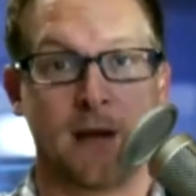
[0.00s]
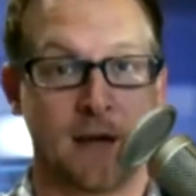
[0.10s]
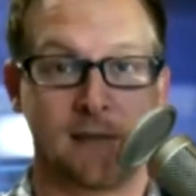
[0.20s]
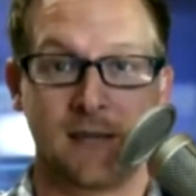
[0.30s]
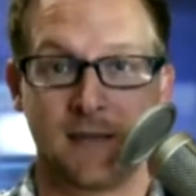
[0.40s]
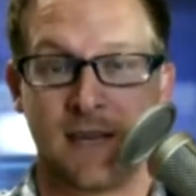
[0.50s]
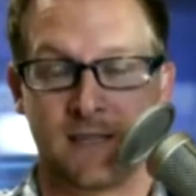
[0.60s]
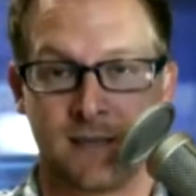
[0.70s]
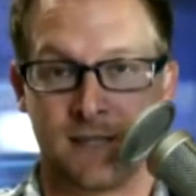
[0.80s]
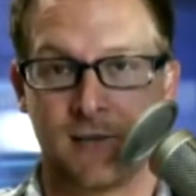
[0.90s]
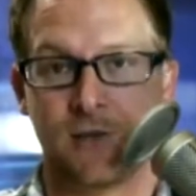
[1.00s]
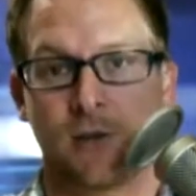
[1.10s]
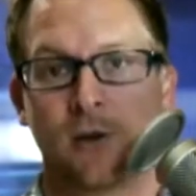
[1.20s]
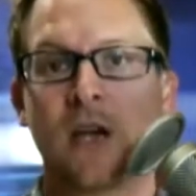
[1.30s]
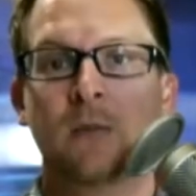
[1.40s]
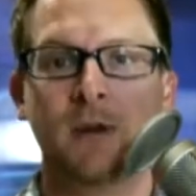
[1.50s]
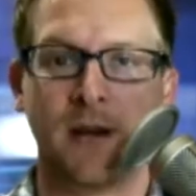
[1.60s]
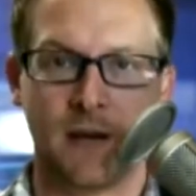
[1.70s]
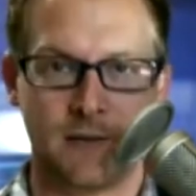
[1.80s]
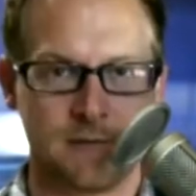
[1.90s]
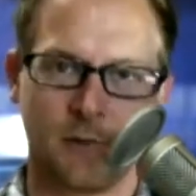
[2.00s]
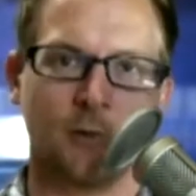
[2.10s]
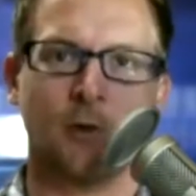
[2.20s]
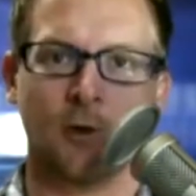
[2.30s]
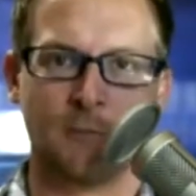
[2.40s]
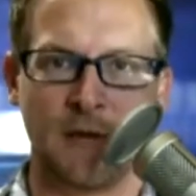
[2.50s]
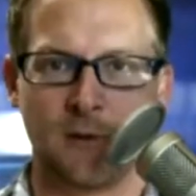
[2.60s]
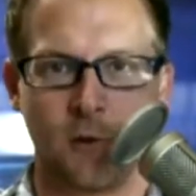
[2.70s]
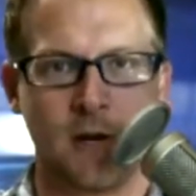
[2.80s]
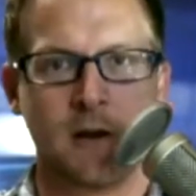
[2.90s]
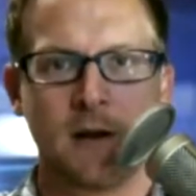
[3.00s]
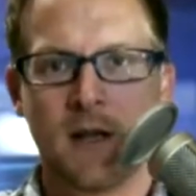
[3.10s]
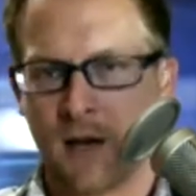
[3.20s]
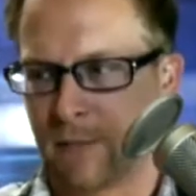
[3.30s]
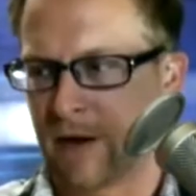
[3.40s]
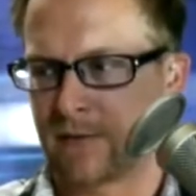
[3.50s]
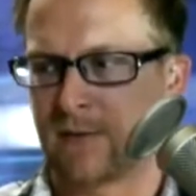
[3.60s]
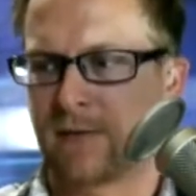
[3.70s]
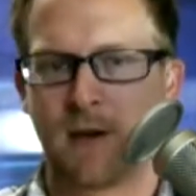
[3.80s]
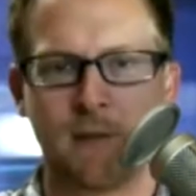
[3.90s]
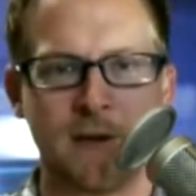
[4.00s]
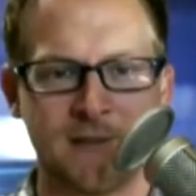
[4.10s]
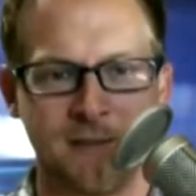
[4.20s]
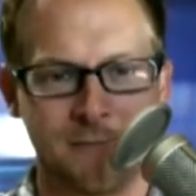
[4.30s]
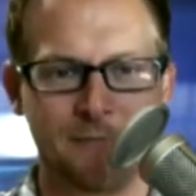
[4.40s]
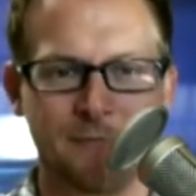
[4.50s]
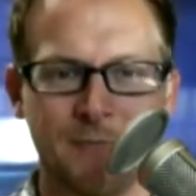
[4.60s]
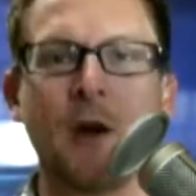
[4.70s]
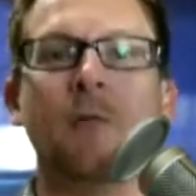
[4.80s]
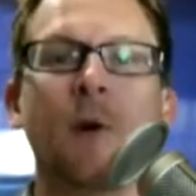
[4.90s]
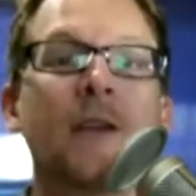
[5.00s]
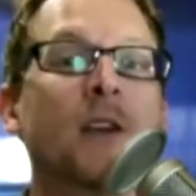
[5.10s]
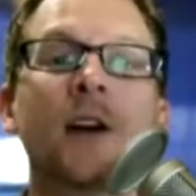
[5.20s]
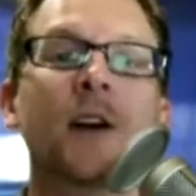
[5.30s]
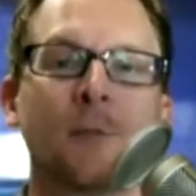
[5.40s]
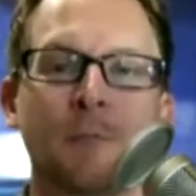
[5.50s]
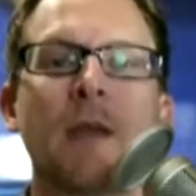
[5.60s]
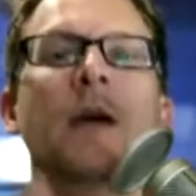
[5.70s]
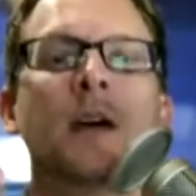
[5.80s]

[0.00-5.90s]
Uh, thinking that's intentional because Google is being coy. Never said about, it was intentional. stuff. I right, said right, no, no, no, no, but.